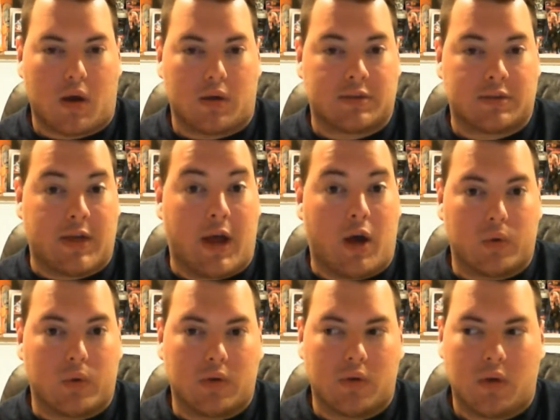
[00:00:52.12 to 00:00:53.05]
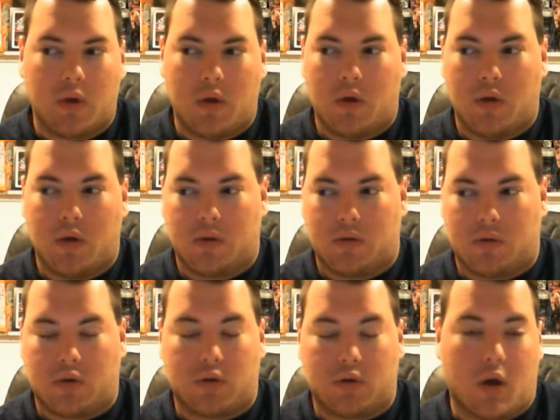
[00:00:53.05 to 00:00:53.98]
sound.
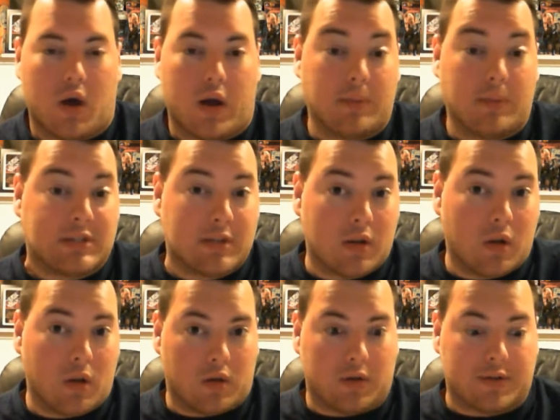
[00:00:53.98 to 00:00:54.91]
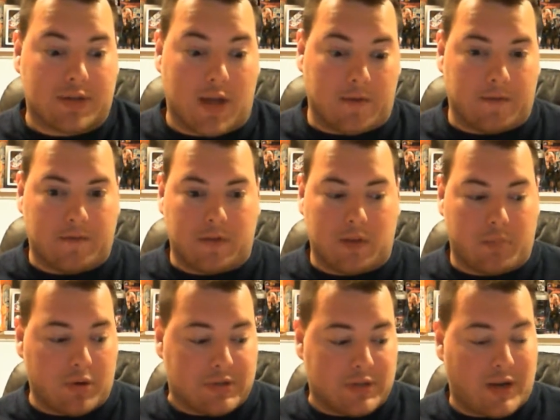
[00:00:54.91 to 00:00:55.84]
Good God, I'm still a little deaf, and the
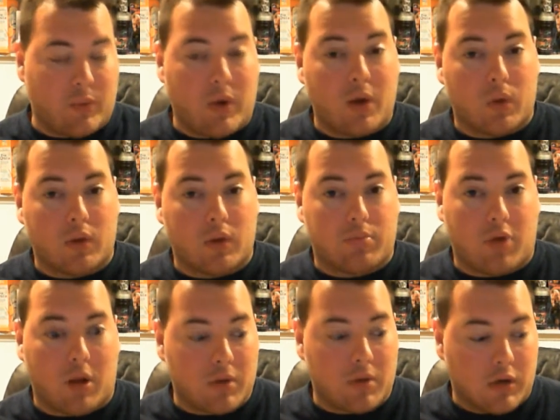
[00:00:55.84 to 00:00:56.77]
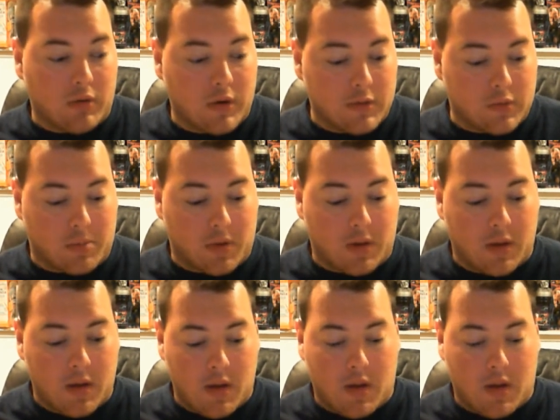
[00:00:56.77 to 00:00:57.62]
person I went with probably agrees with me.